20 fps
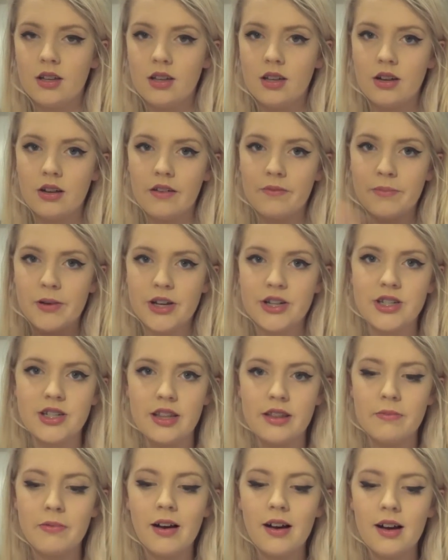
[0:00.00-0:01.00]
you know, I've purchased
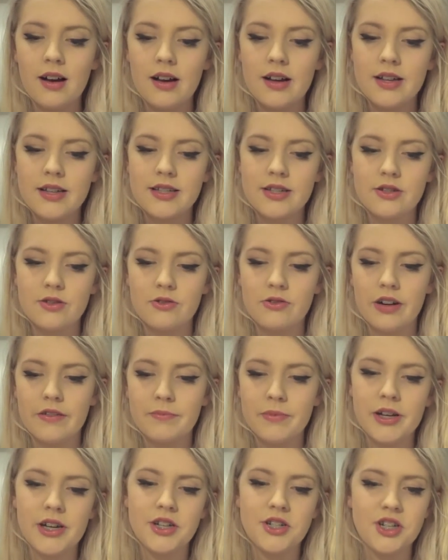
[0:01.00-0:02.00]
in the past, or
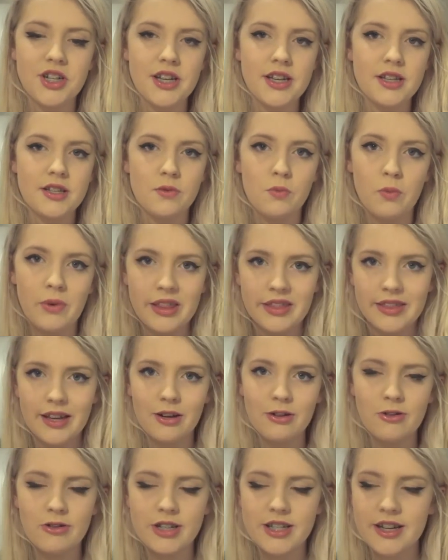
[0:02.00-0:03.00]
I've purchased with
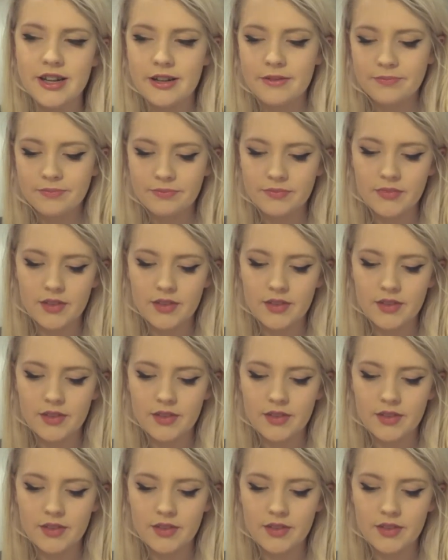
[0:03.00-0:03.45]
that order.